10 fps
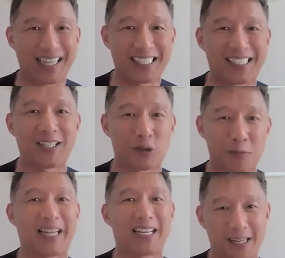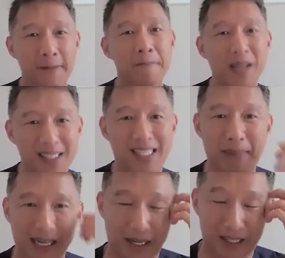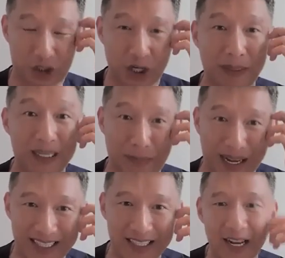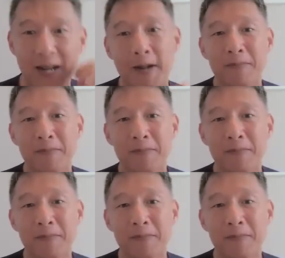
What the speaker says: United States to make us semi chip independent.